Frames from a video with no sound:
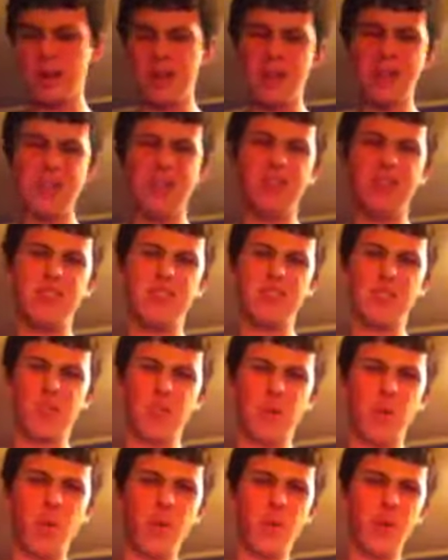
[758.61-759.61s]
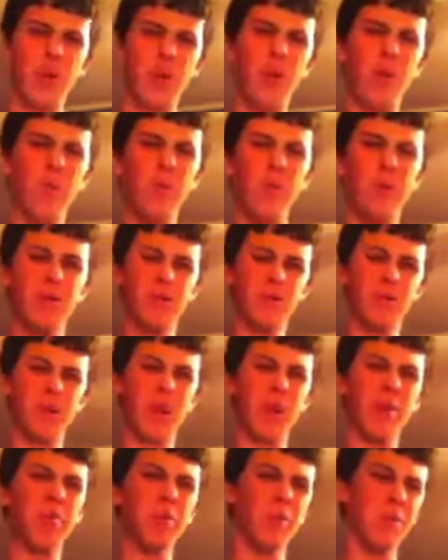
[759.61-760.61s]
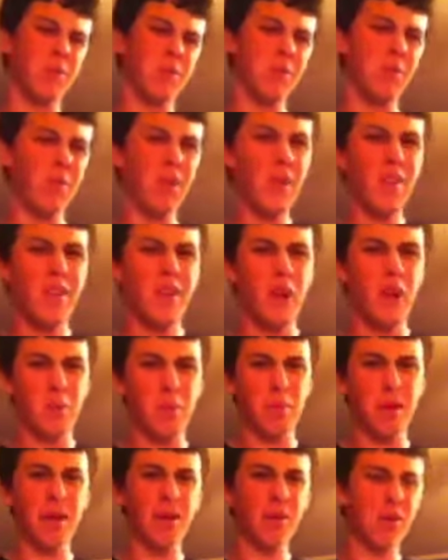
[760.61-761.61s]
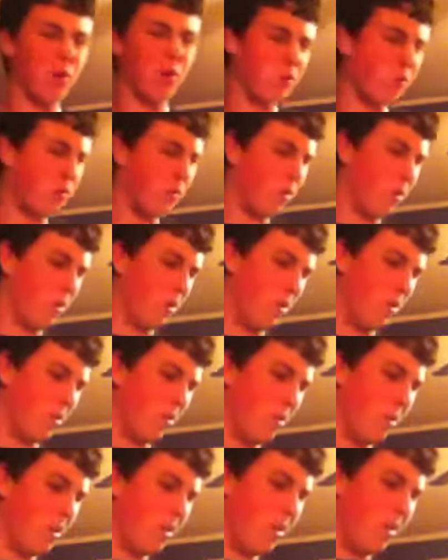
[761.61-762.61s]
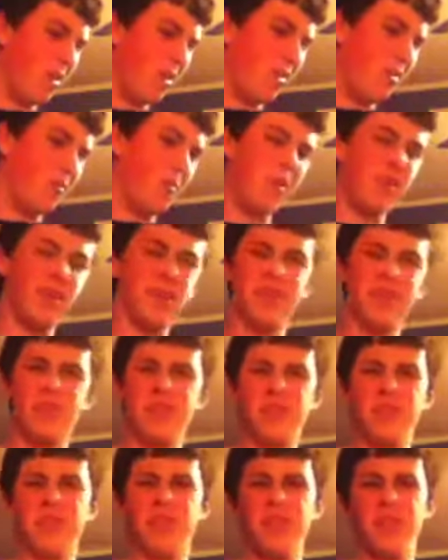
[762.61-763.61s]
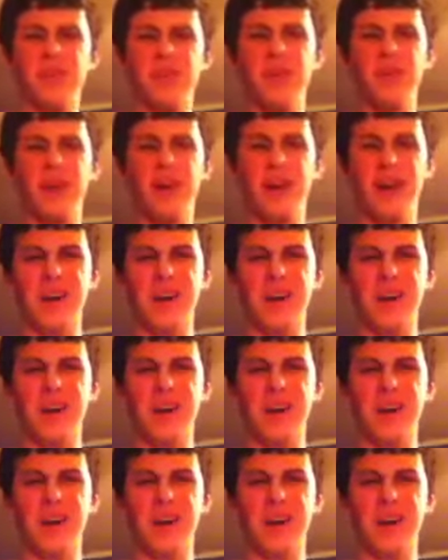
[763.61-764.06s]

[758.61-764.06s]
he says this to Coulter, I hope there's diapers that are big enough for you, because your